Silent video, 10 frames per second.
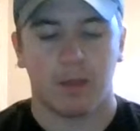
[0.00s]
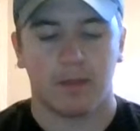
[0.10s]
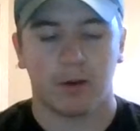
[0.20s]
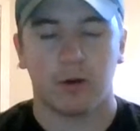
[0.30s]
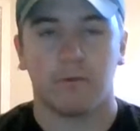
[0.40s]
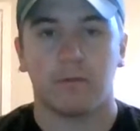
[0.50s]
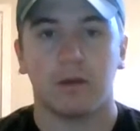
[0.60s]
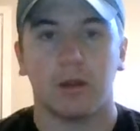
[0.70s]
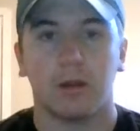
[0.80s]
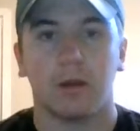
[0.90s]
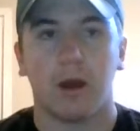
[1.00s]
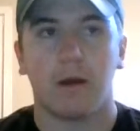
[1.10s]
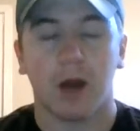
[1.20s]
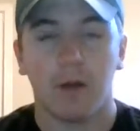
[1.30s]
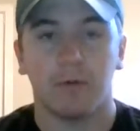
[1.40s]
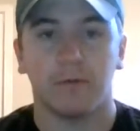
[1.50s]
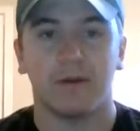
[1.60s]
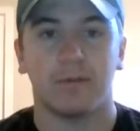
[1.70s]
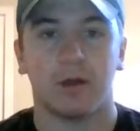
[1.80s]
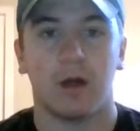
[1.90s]
there are a couple
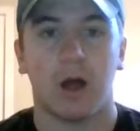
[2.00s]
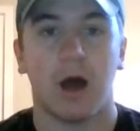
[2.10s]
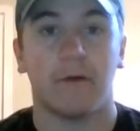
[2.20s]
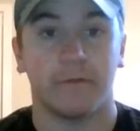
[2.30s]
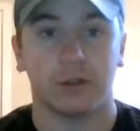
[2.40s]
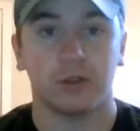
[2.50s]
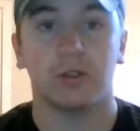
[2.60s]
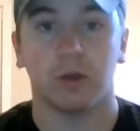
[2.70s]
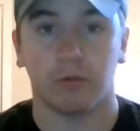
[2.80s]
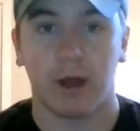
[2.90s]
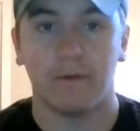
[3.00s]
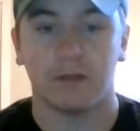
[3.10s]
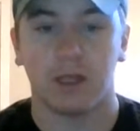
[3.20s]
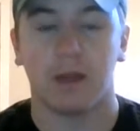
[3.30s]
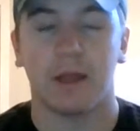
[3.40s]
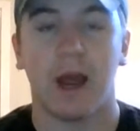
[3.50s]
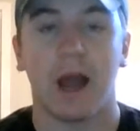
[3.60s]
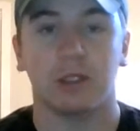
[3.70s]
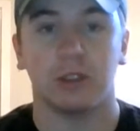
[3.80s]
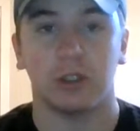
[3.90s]
female uh, officials, so refs, that
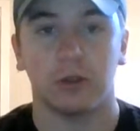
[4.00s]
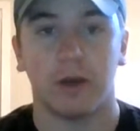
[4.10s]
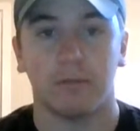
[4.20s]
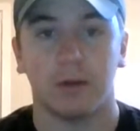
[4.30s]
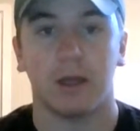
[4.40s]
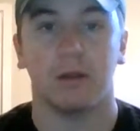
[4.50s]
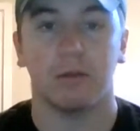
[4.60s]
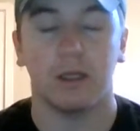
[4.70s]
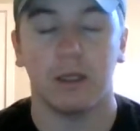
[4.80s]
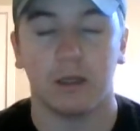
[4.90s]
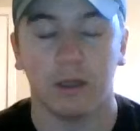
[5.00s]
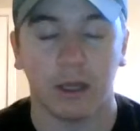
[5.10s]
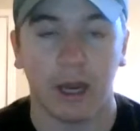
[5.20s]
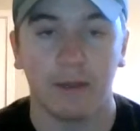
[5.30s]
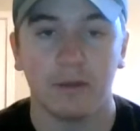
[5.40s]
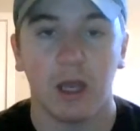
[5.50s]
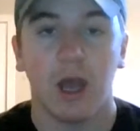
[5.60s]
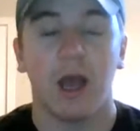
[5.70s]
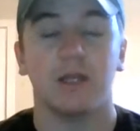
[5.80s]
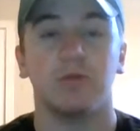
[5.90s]
actually do NBA the league, the games,
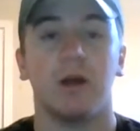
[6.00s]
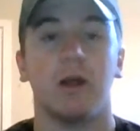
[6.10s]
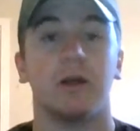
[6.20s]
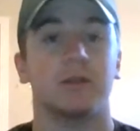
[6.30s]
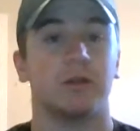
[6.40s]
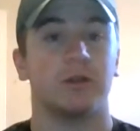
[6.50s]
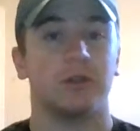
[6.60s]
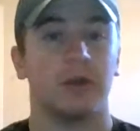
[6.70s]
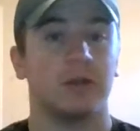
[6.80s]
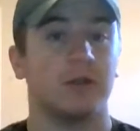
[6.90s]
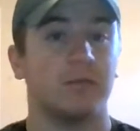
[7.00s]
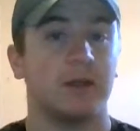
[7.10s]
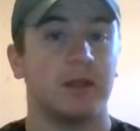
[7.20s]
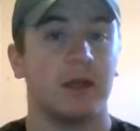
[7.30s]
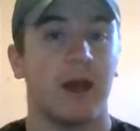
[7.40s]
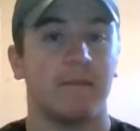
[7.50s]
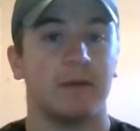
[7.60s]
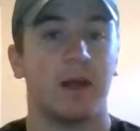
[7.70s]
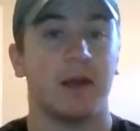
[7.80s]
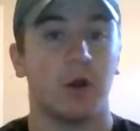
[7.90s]
as well as there are starting to be
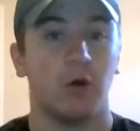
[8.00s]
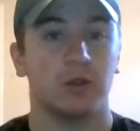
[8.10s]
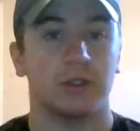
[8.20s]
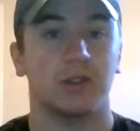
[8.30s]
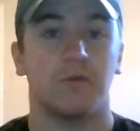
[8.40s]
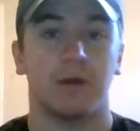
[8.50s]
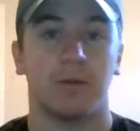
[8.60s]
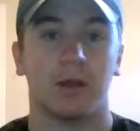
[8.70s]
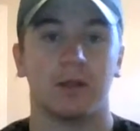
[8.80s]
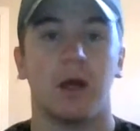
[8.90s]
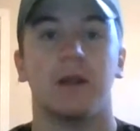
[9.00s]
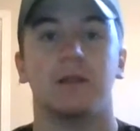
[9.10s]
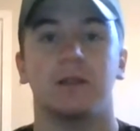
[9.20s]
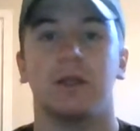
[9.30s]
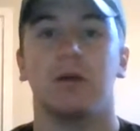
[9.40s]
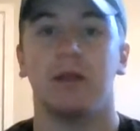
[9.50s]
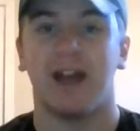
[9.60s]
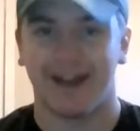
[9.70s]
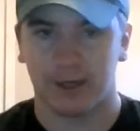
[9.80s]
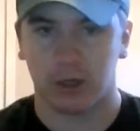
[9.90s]
NBA coaches, females, not necessarily
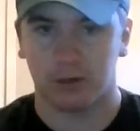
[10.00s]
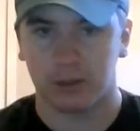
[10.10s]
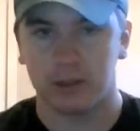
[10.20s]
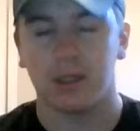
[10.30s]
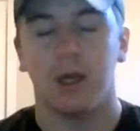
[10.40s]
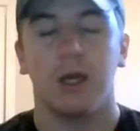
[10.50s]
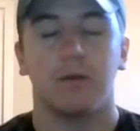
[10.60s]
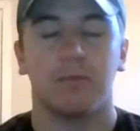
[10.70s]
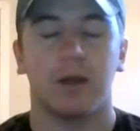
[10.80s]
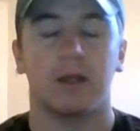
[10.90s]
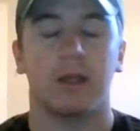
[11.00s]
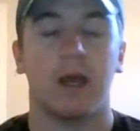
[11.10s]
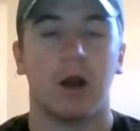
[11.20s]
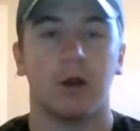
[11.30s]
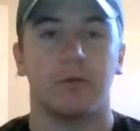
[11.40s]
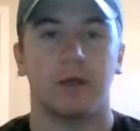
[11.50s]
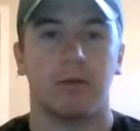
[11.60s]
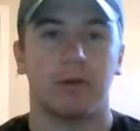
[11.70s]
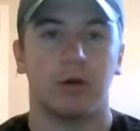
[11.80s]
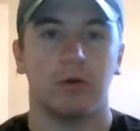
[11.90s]
head coaches, but they are
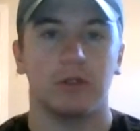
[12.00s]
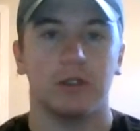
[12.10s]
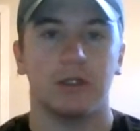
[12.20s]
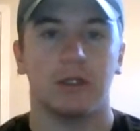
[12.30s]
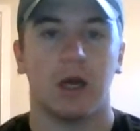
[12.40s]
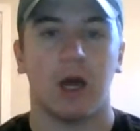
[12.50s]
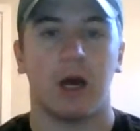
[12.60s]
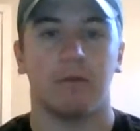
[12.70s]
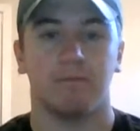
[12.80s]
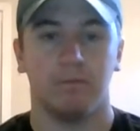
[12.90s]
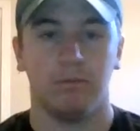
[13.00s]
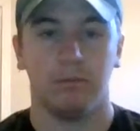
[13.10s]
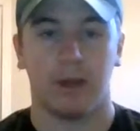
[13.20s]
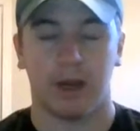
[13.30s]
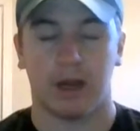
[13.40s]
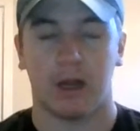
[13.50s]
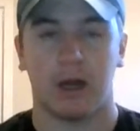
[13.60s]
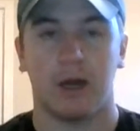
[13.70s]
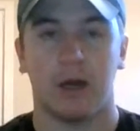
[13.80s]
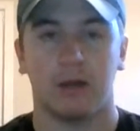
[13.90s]
becoming coaches um,
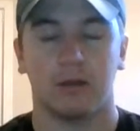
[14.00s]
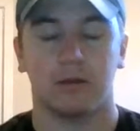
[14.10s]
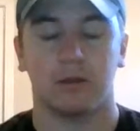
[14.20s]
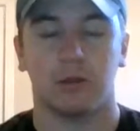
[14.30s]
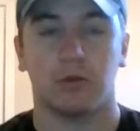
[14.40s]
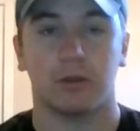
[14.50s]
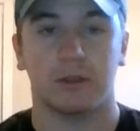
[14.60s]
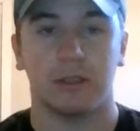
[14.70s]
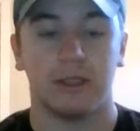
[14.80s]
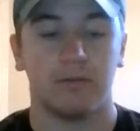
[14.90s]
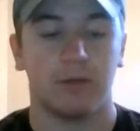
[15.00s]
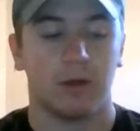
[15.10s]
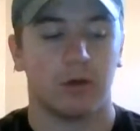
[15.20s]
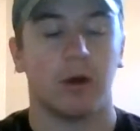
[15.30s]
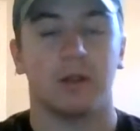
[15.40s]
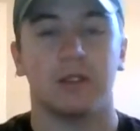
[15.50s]
uh, towards the team or on the